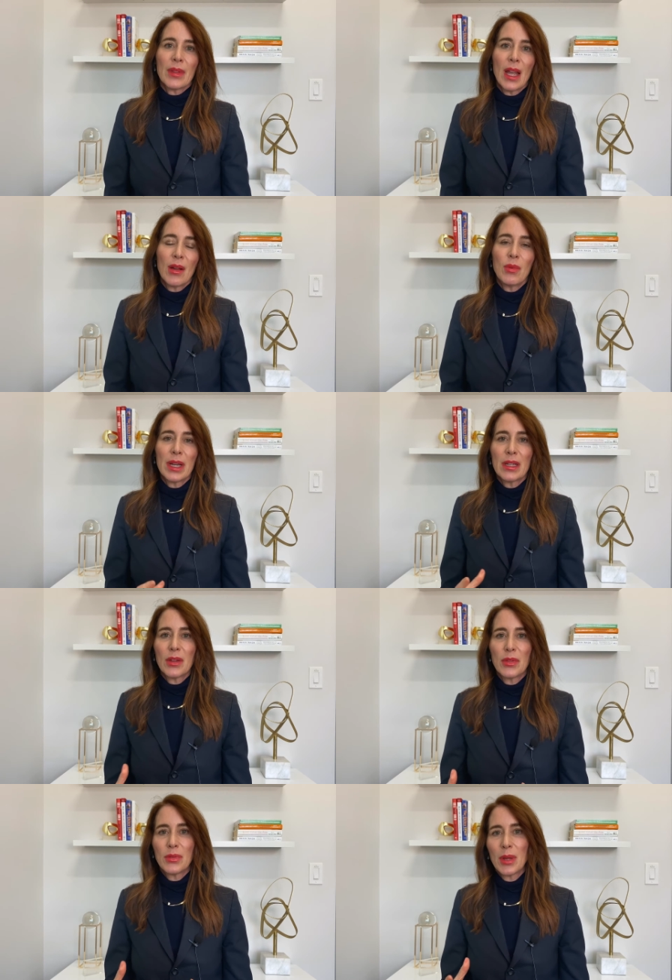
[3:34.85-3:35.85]
I want to
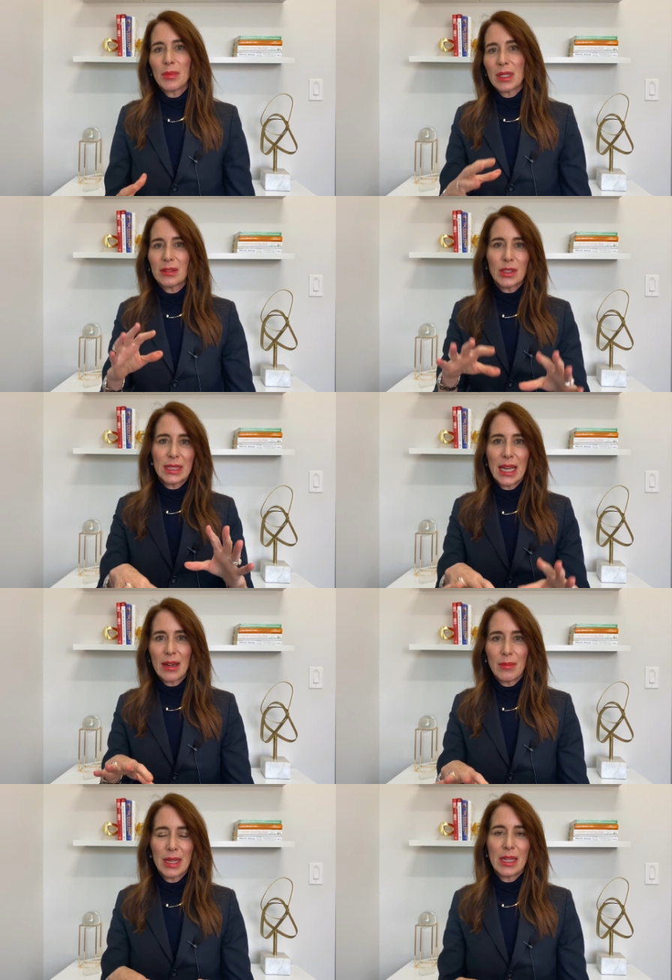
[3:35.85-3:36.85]
go through, I'm going to look down
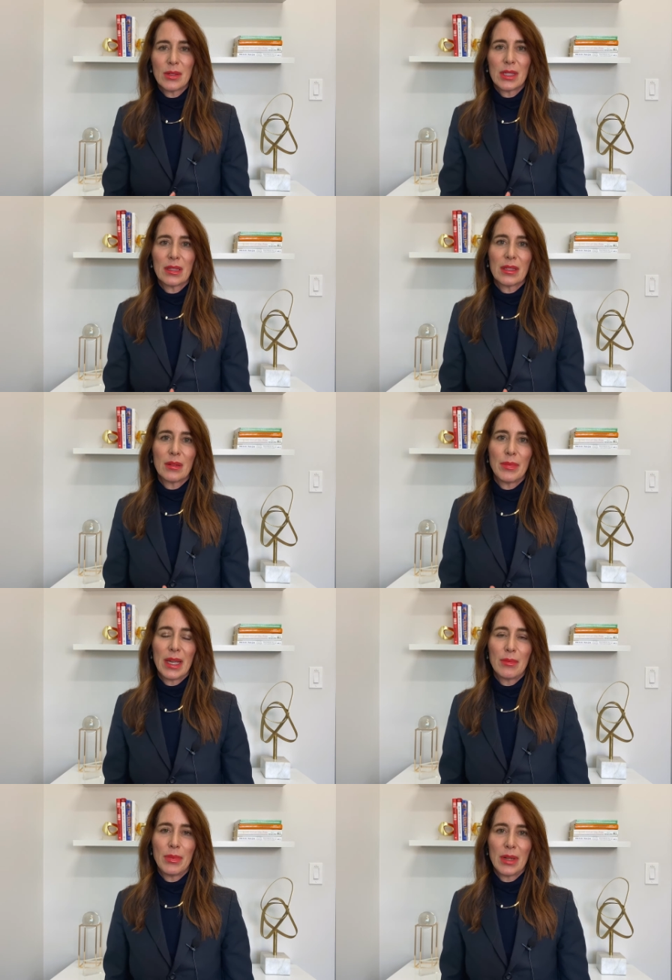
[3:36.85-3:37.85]
on my notes a little
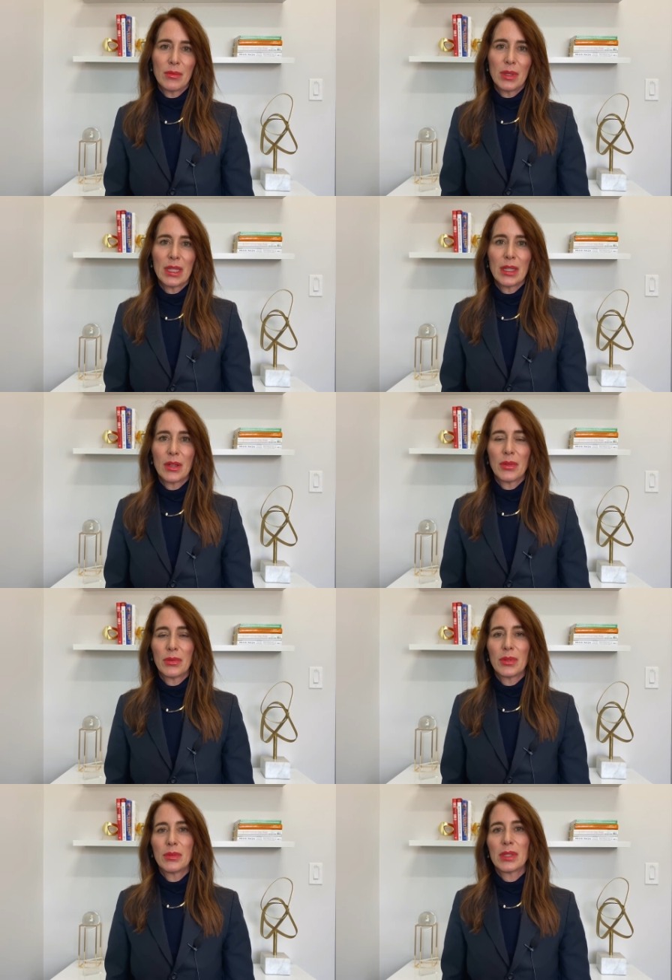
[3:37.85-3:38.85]
bit, but really go
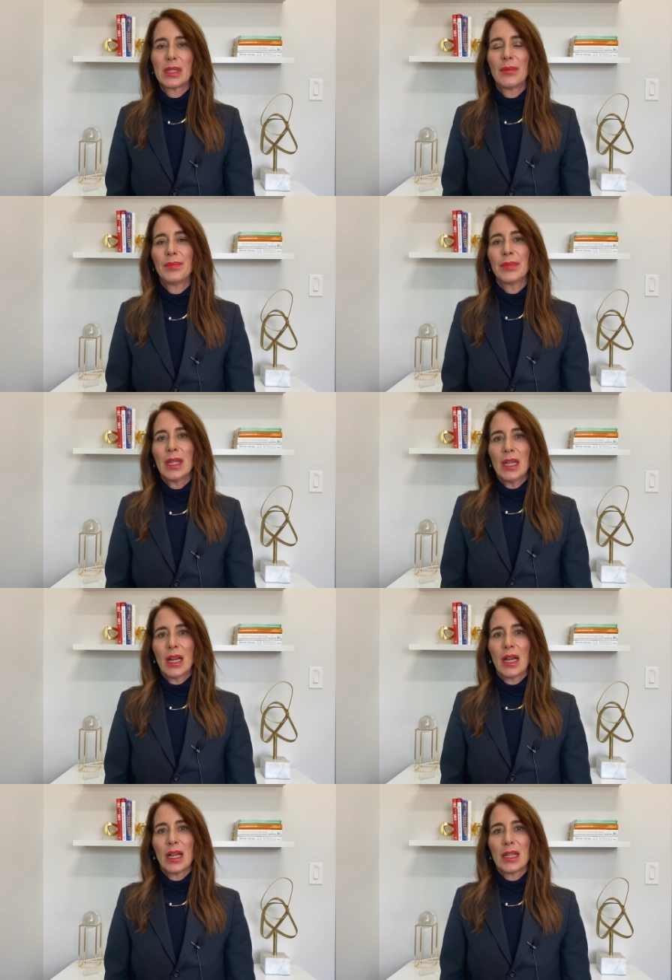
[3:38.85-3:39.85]
through some
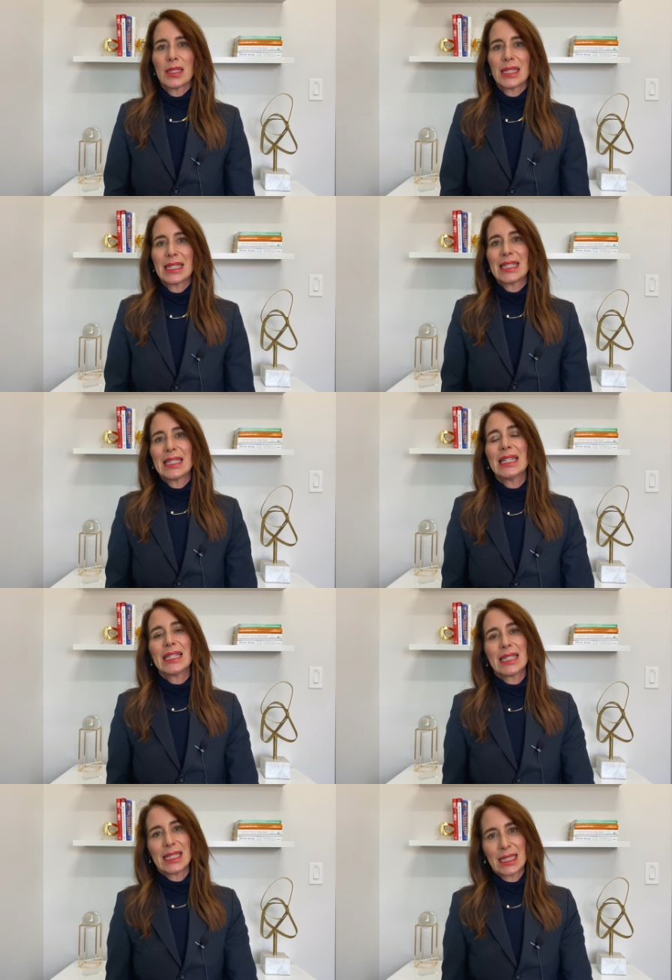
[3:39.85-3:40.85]

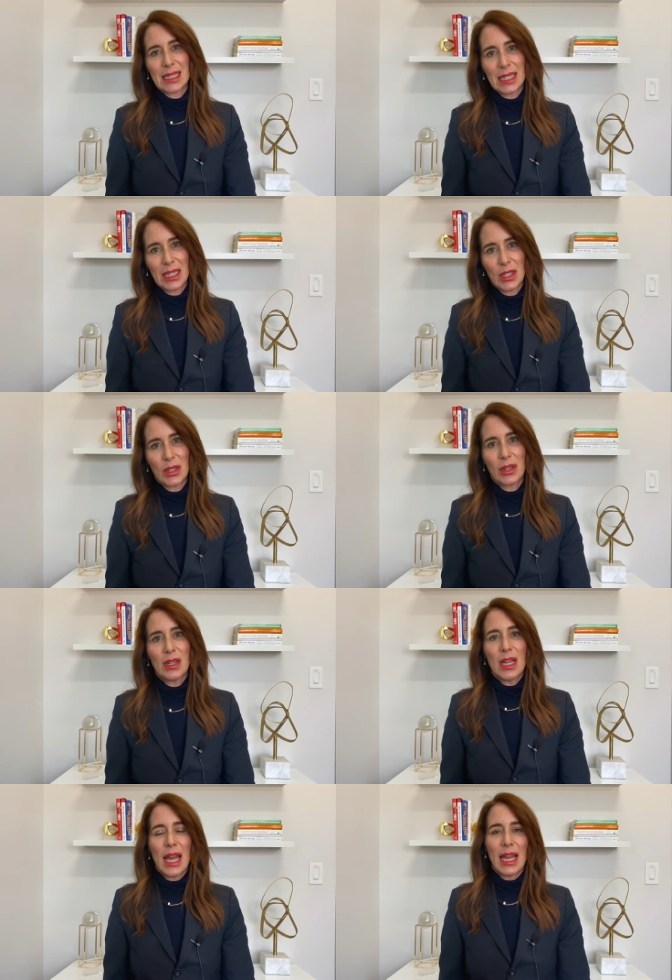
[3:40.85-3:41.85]
statistics here
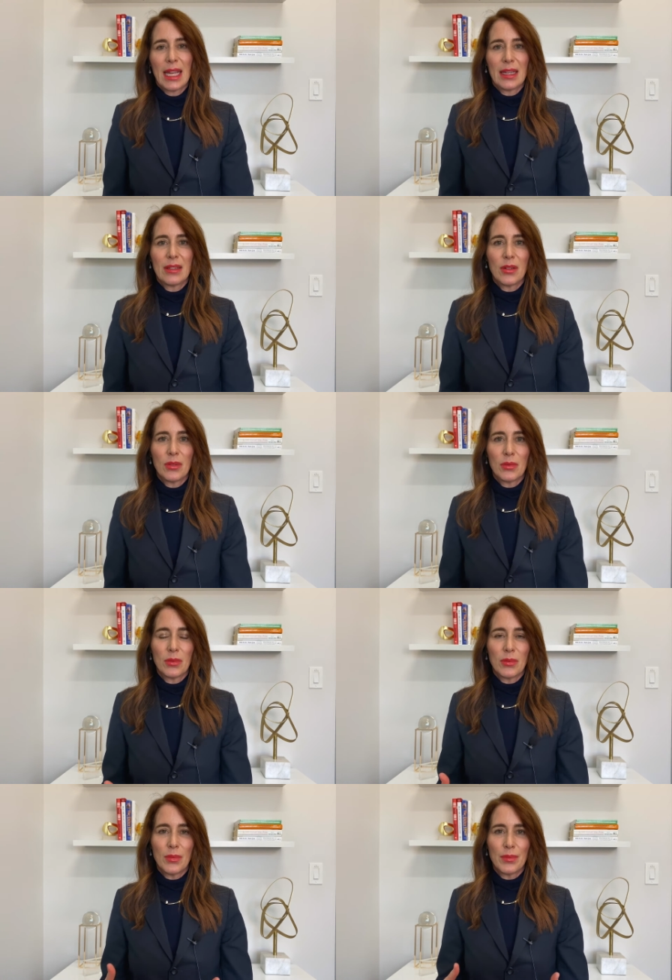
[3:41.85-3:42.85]
and
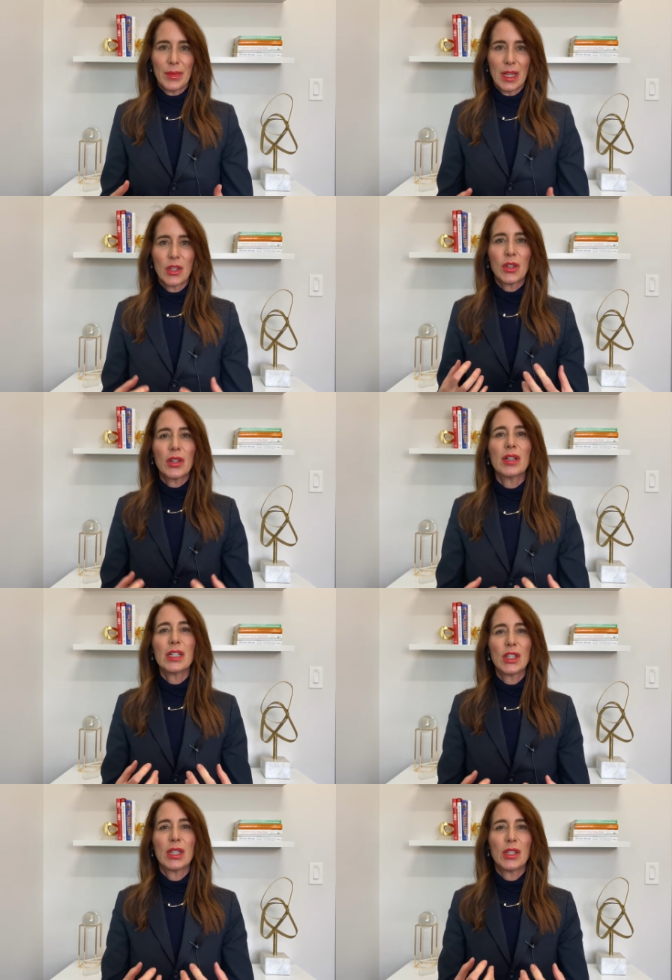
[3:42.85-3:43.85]

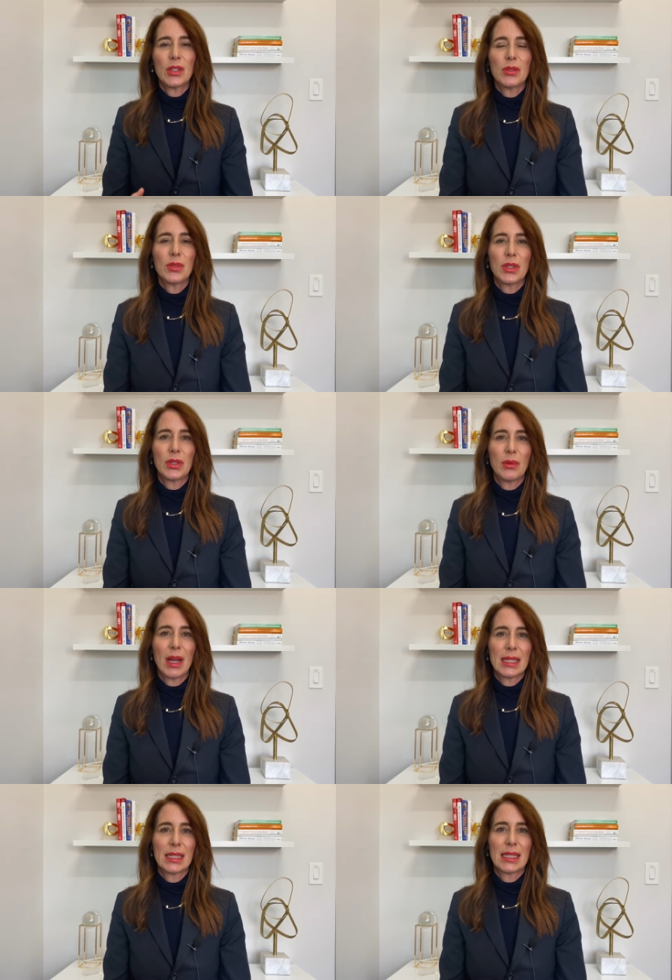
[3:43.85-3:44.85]
encouraging you to,
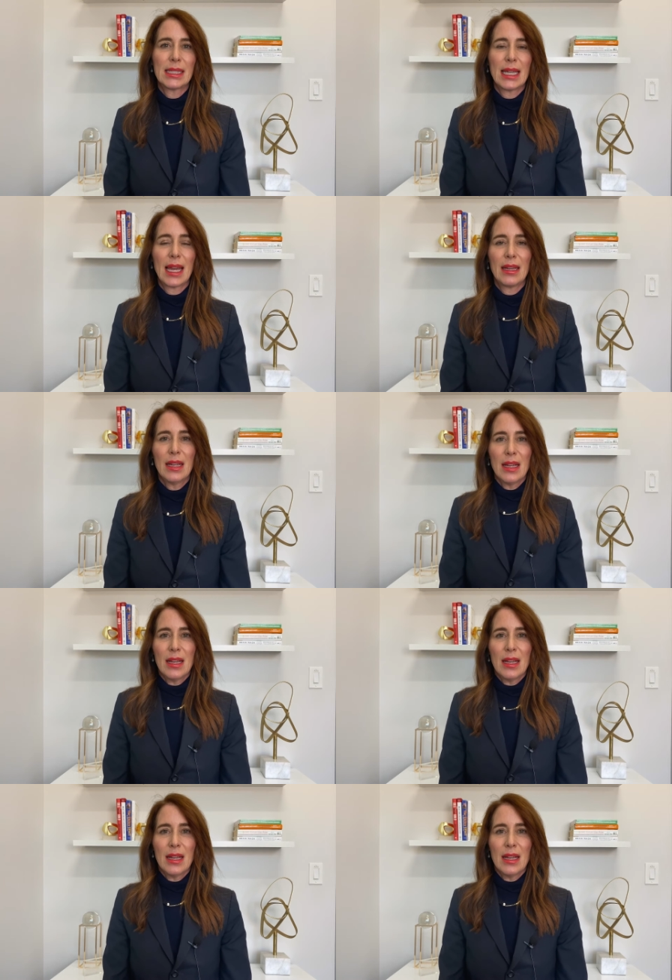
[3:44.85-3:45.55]
as I said,